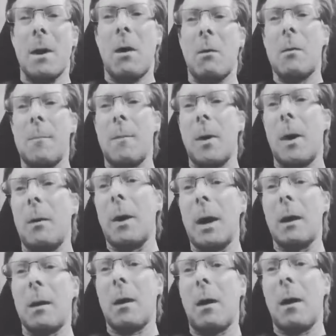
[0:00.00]
Oh, by the
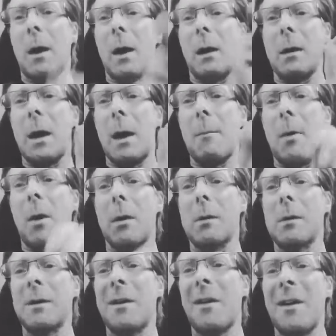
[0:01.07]
way, hi Emma,
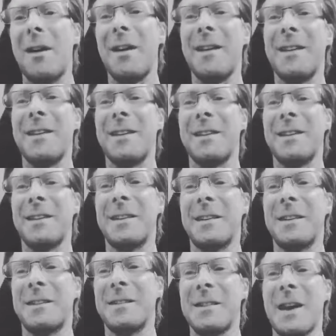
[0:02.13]
hi
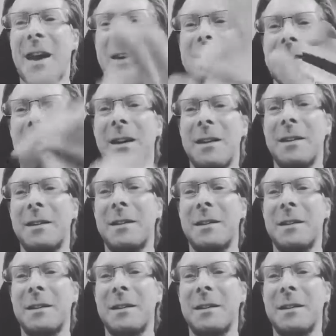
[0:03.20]
Aunt Jar.